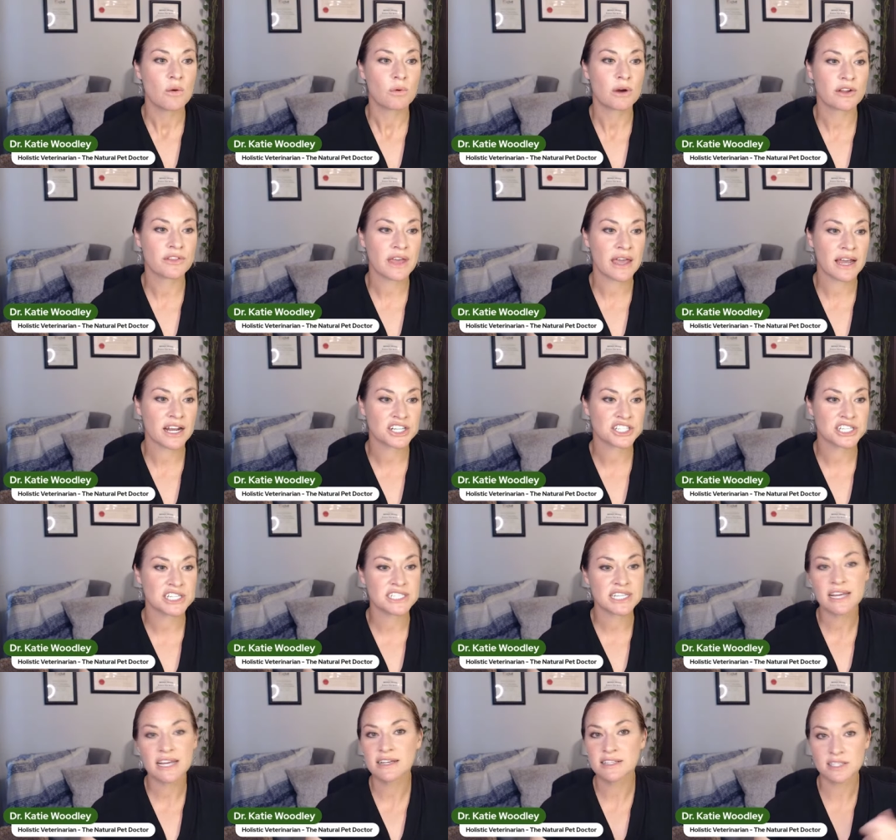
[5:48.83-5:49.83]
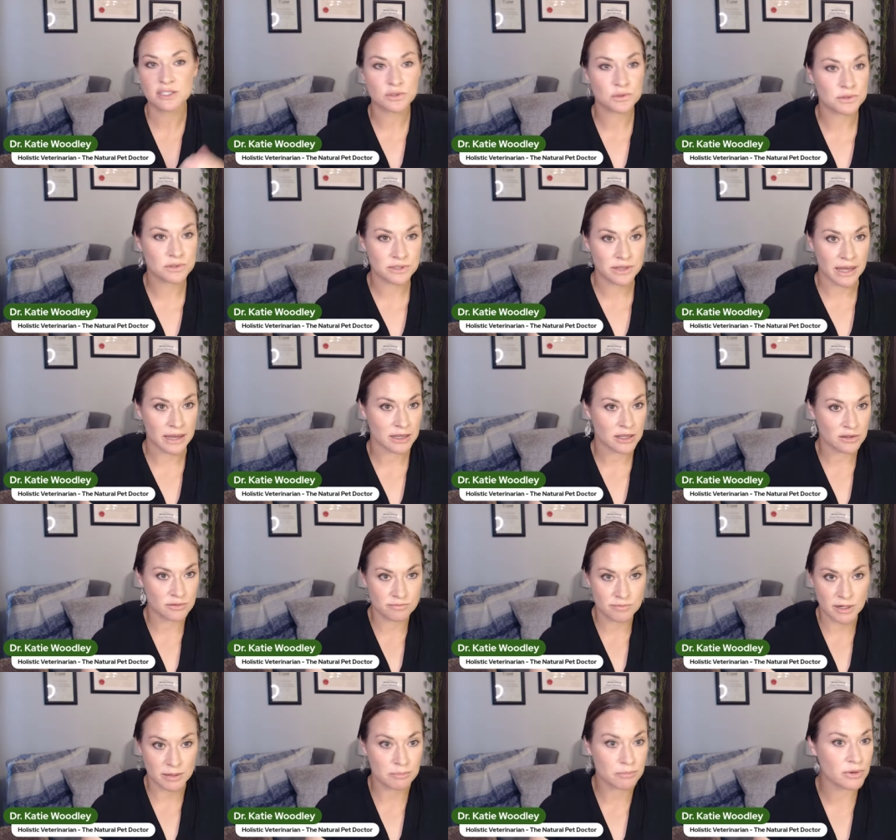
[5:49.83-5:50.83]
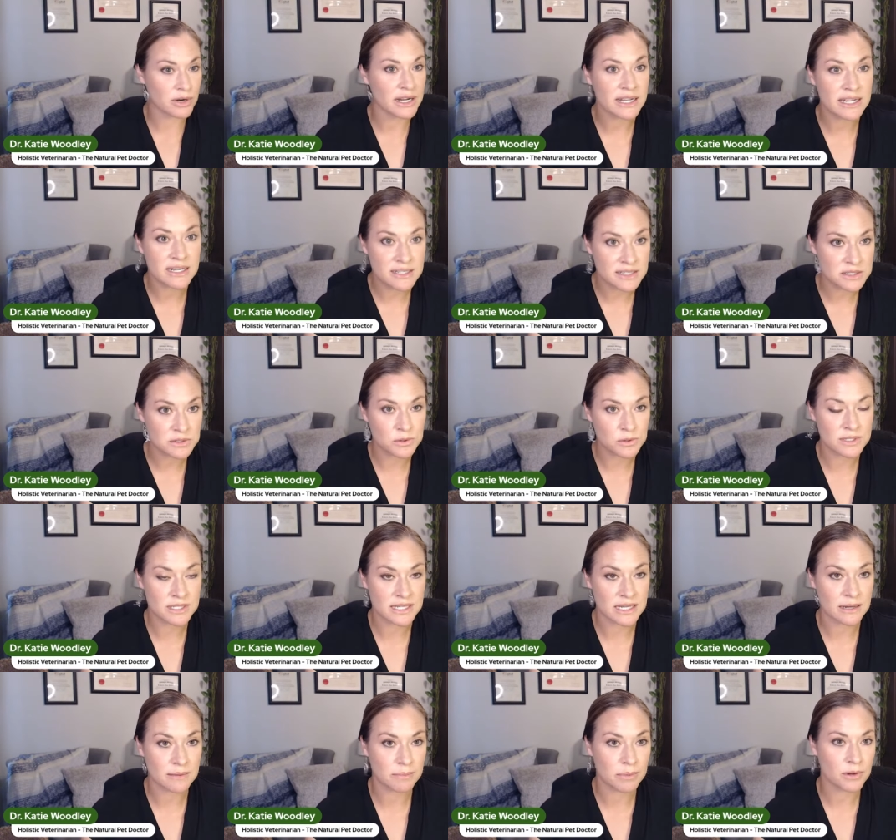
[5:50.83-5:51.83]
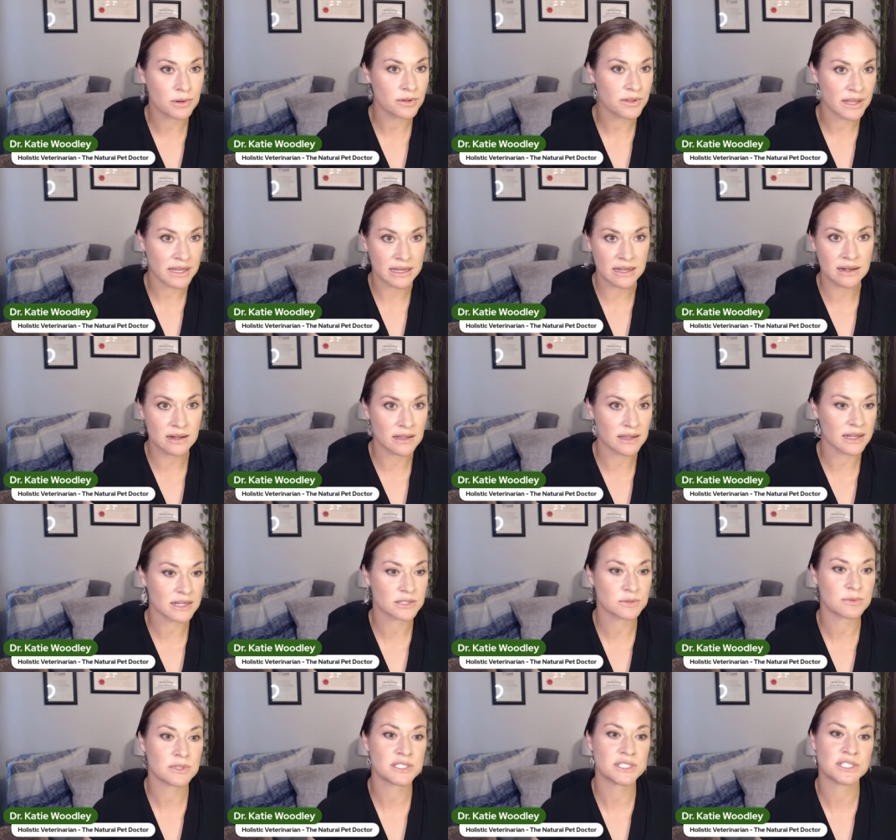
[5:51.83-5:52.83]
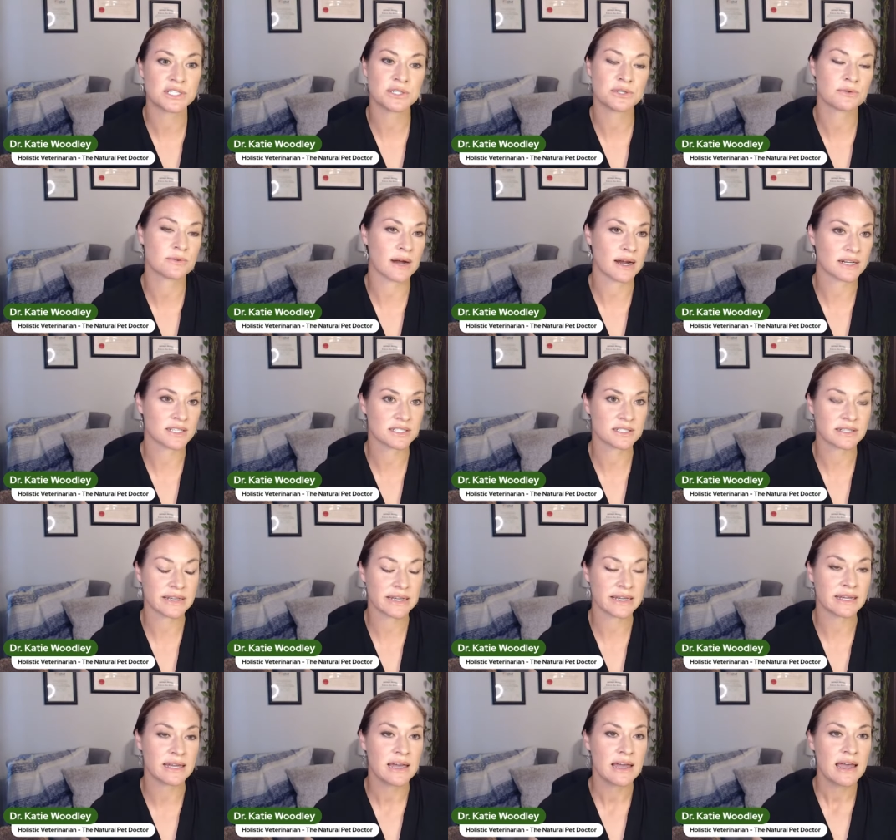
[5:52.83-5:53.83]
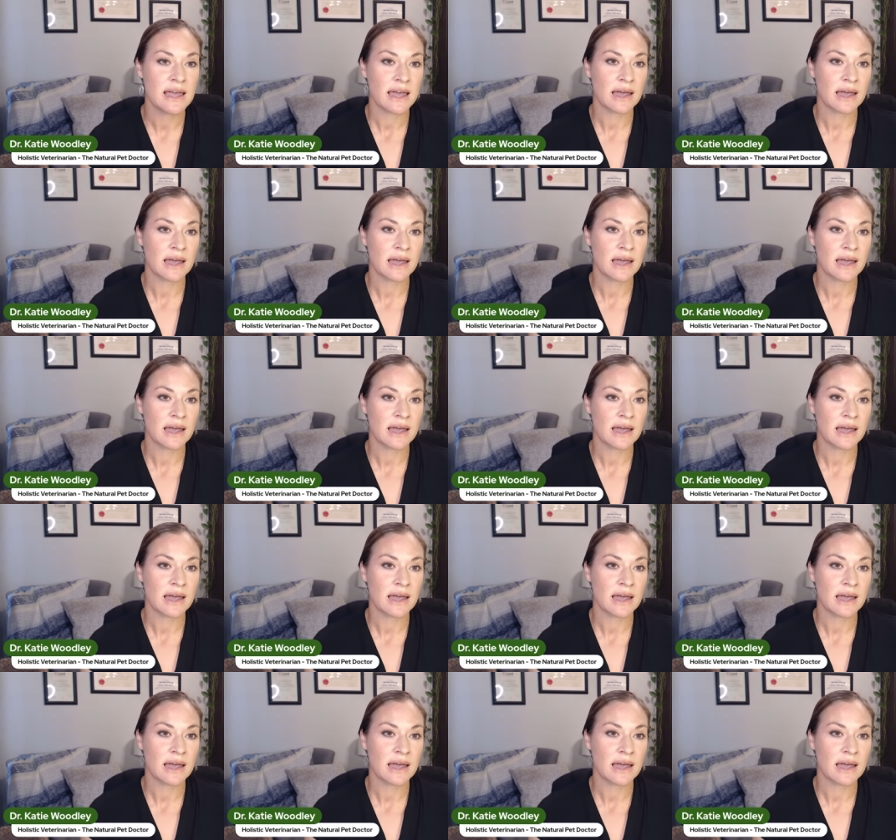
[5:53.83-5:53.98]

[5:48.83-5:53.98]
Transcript: where they actually take a stool, like you can bring in a stool sample, they can collect one too rectally.